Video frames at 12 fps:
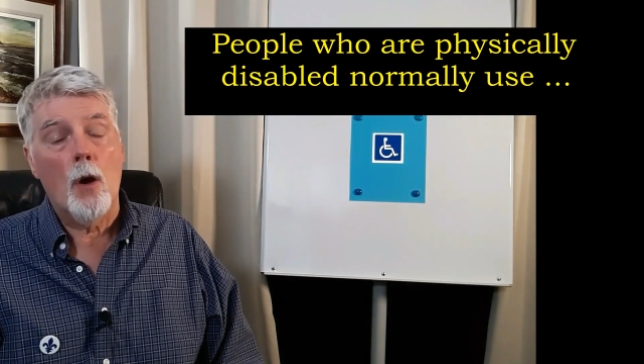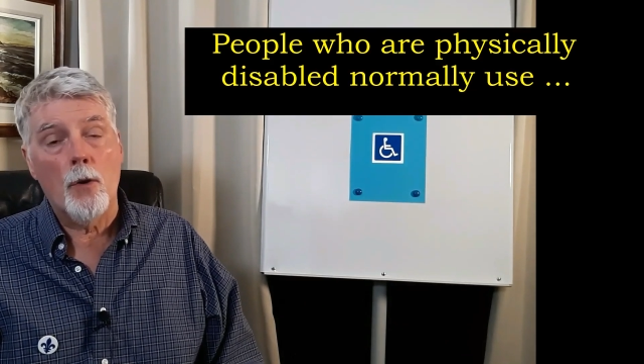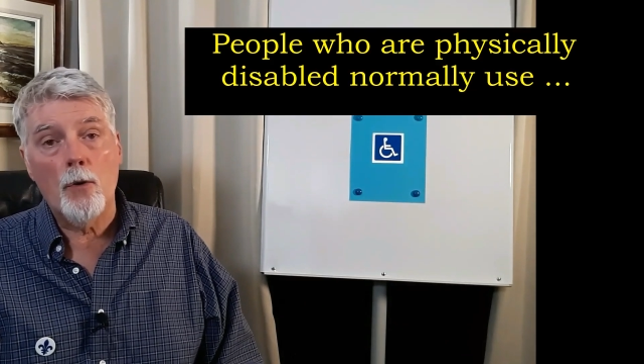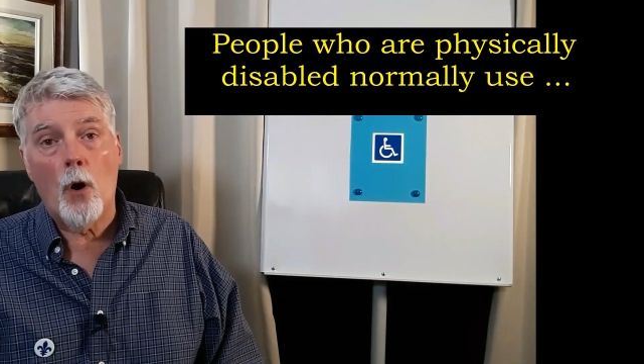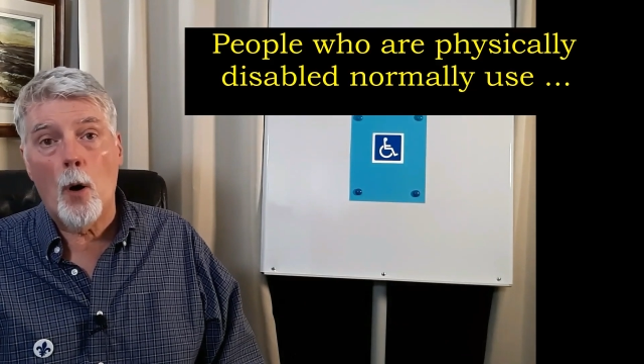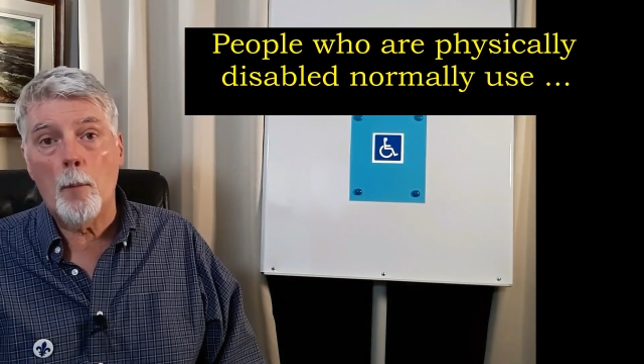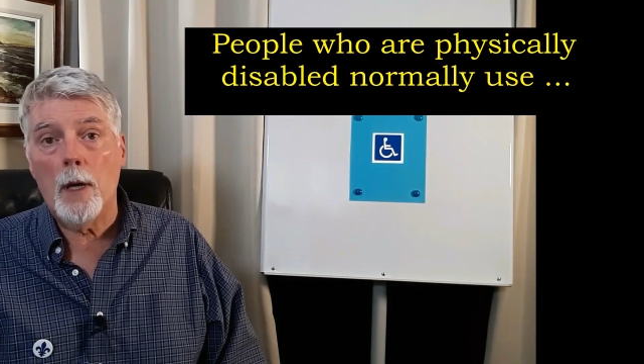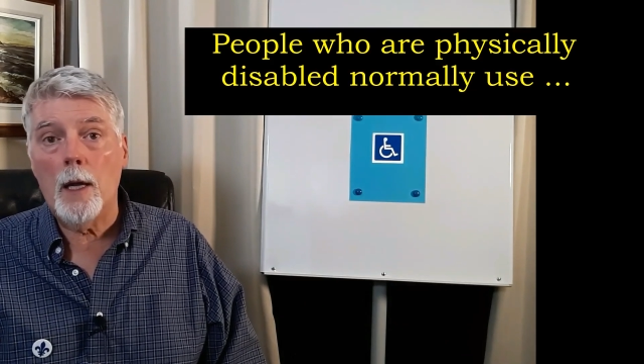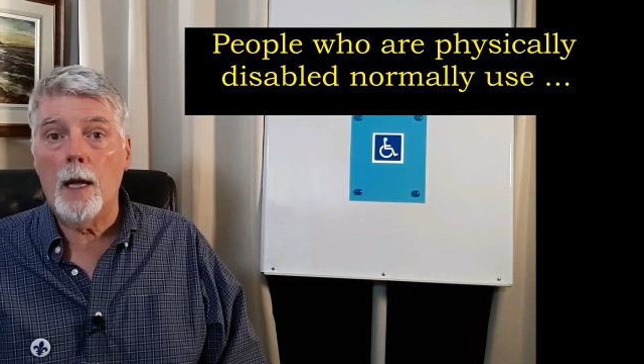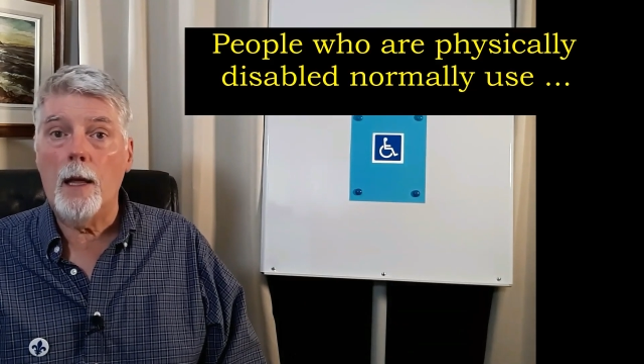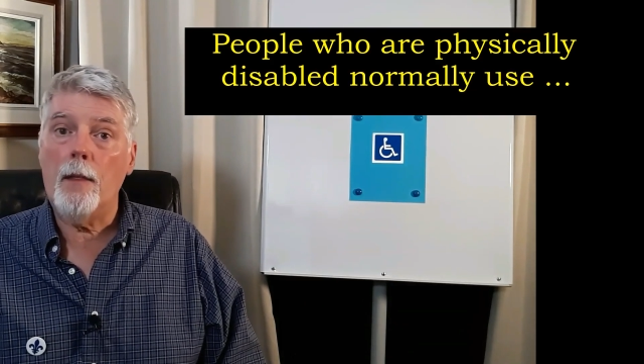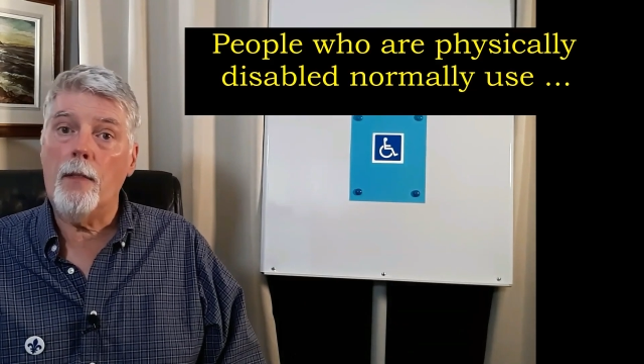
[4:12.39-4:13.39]

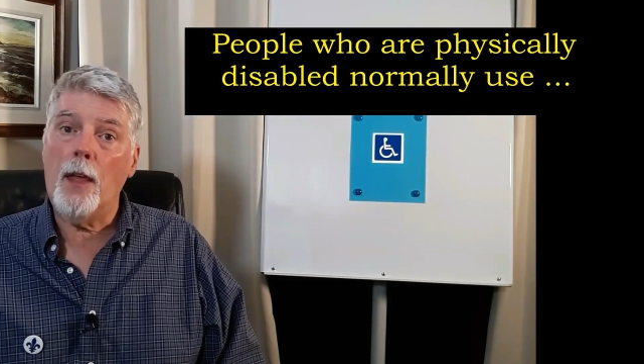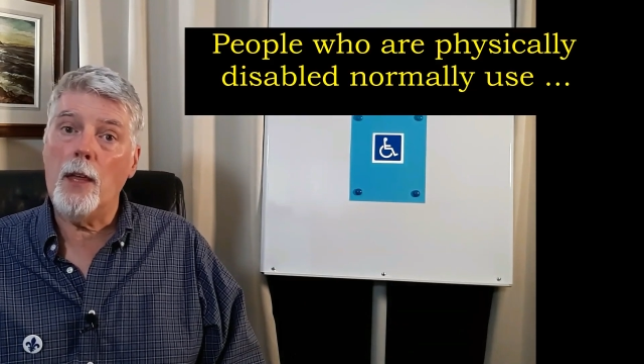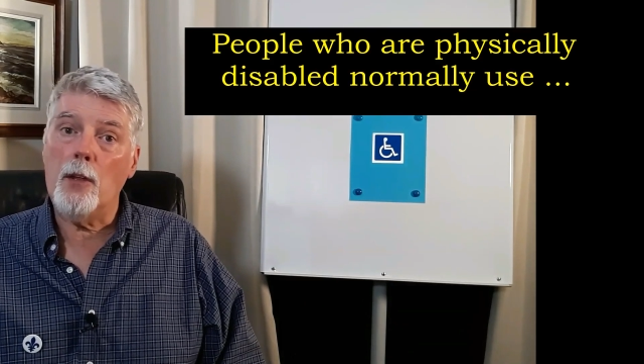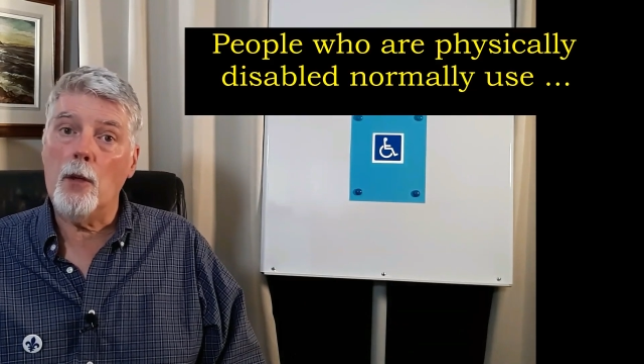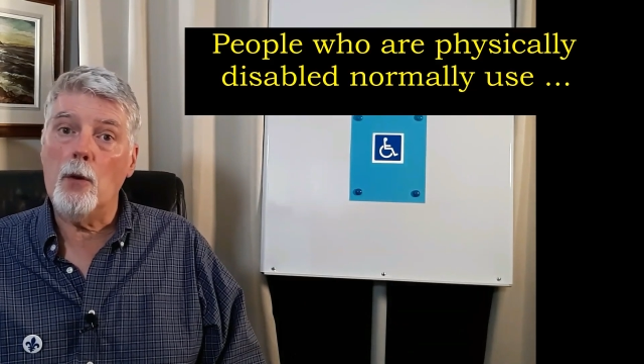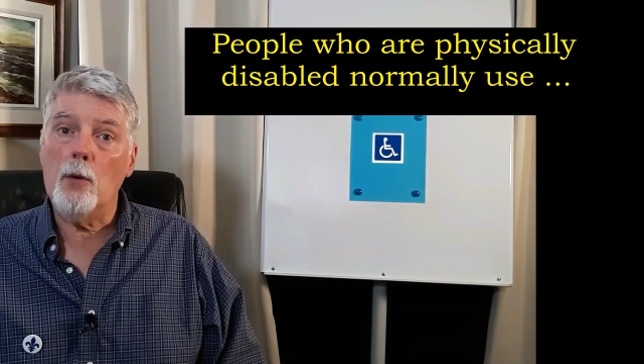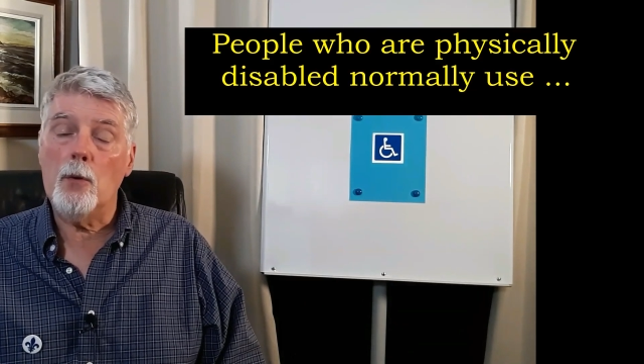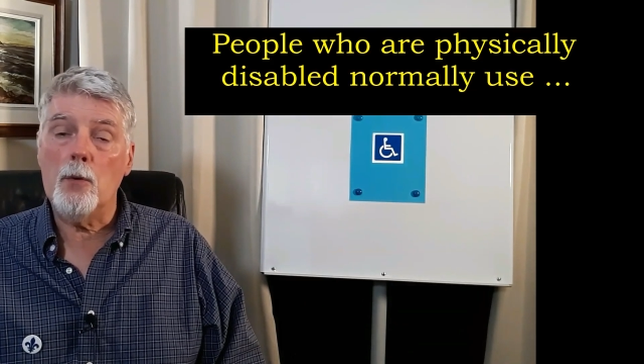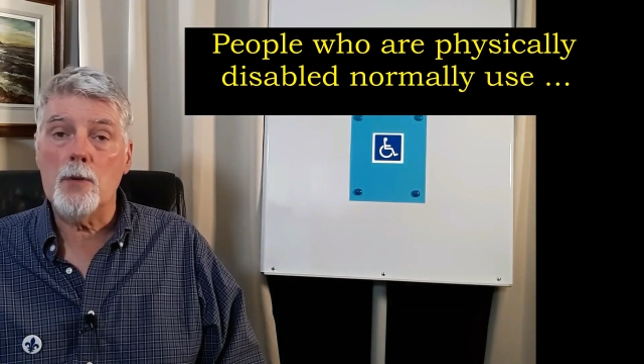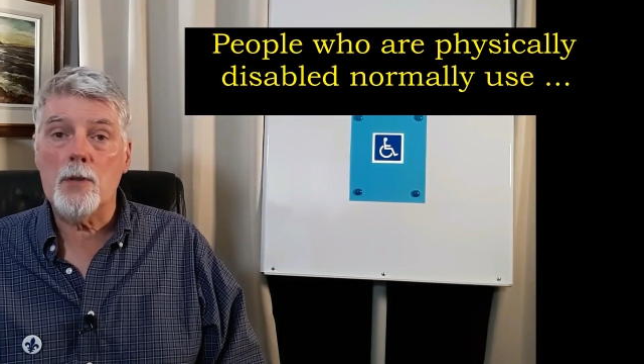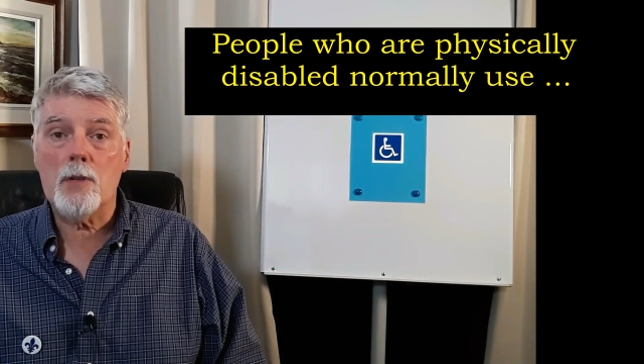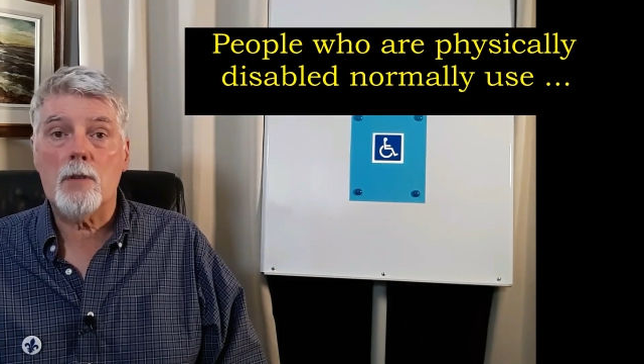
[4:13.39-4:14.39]
normally they
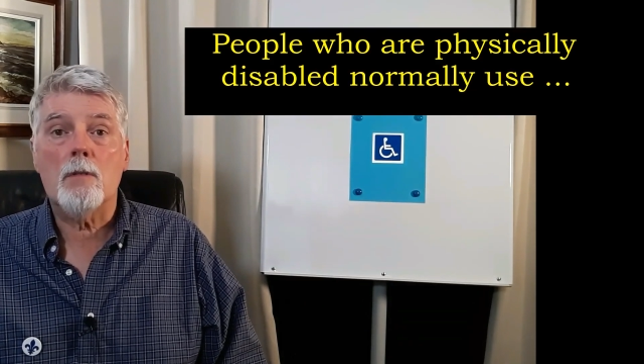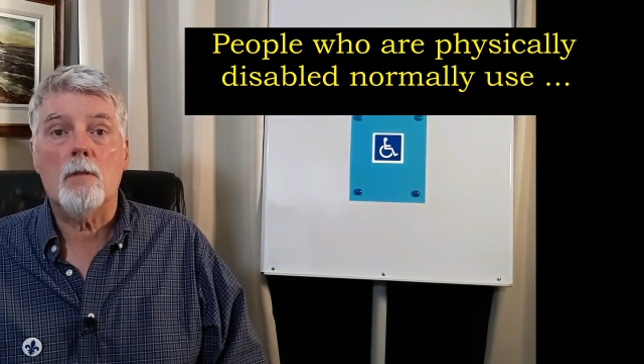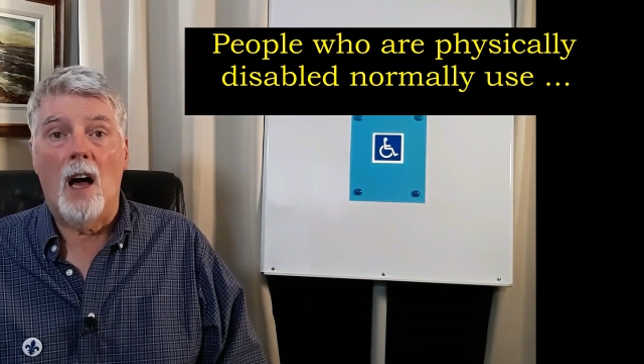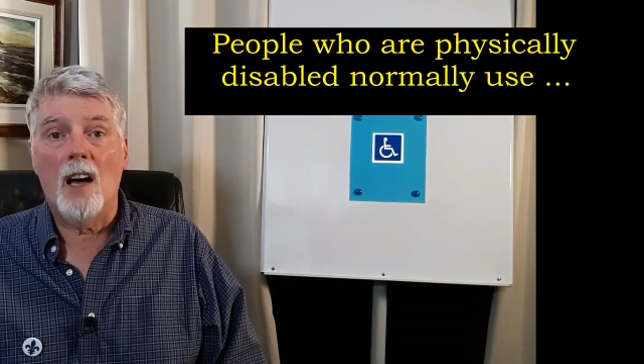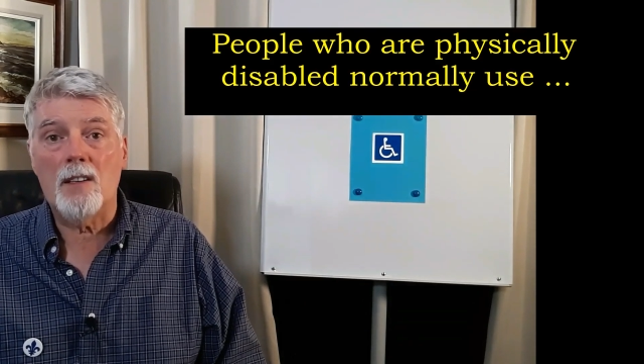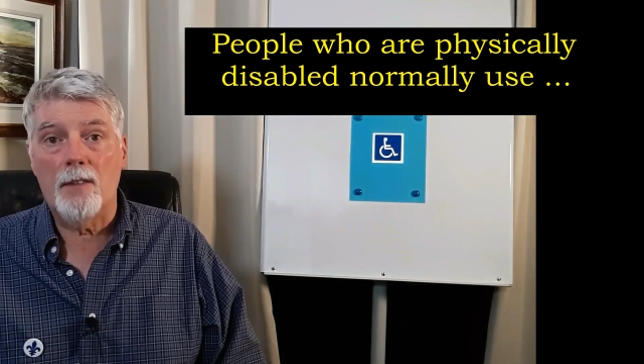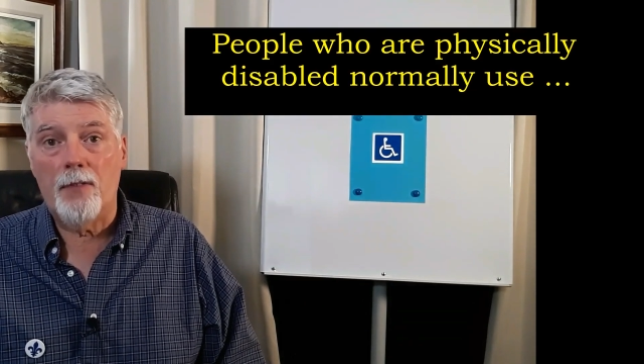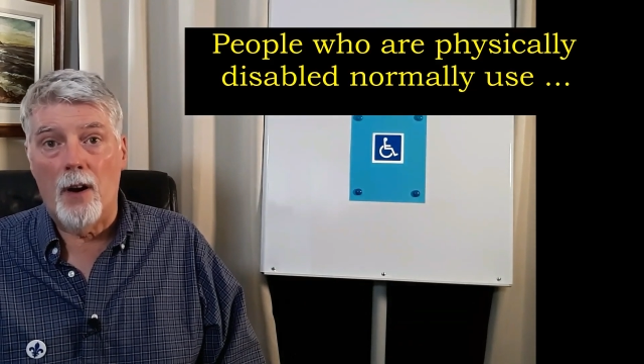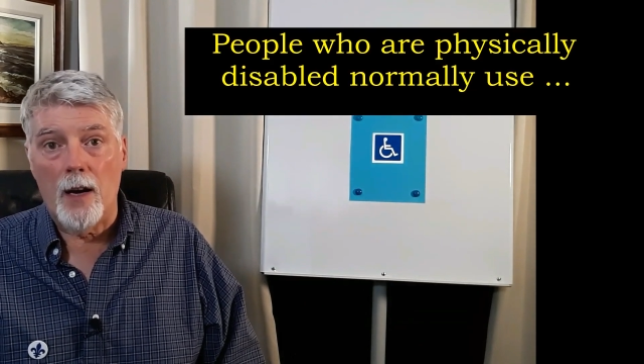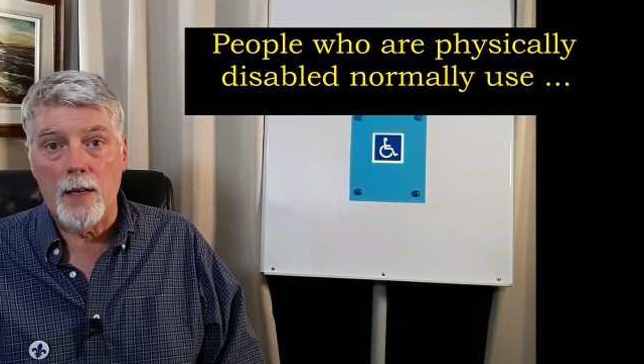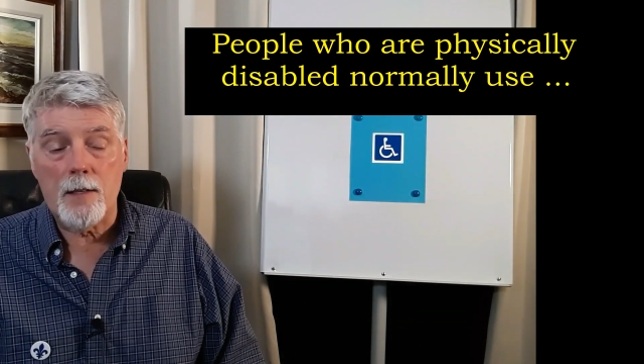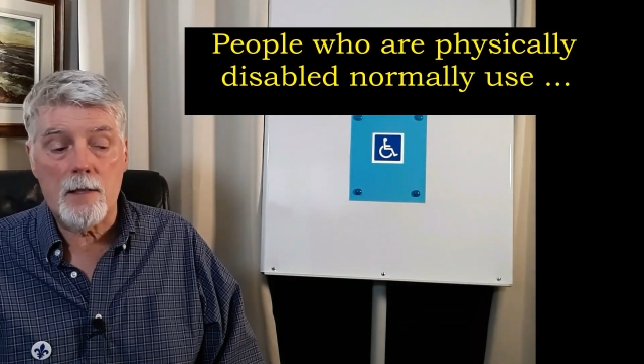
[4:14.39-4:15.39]
use a
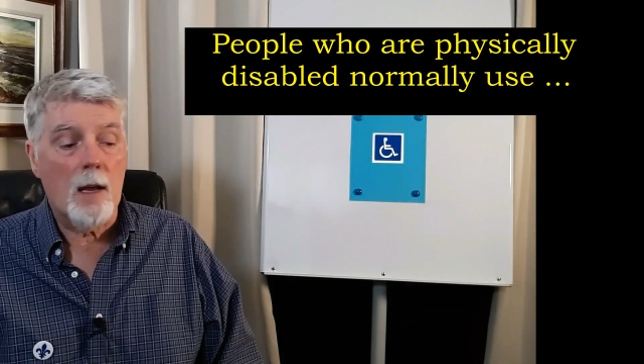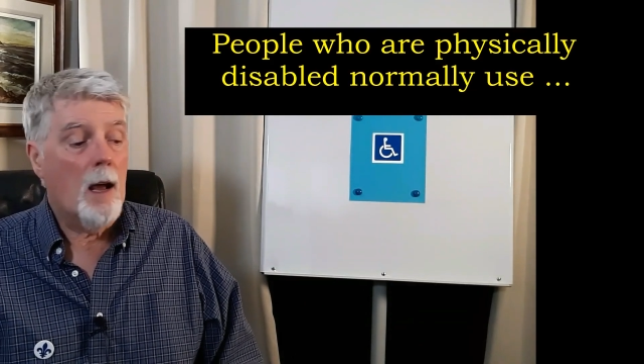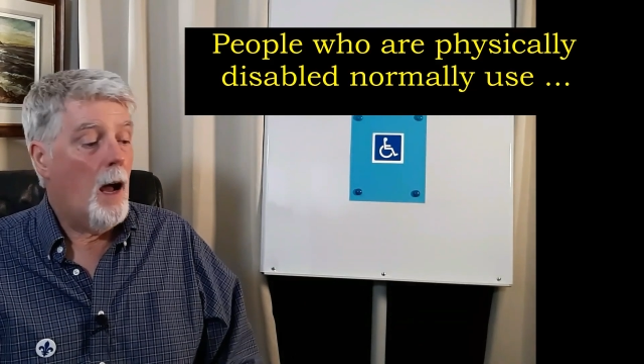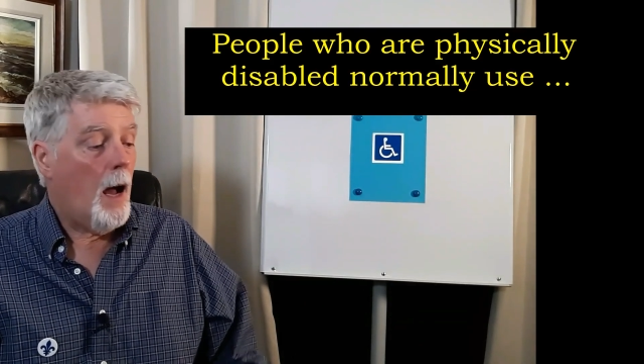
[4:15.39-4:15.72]
device.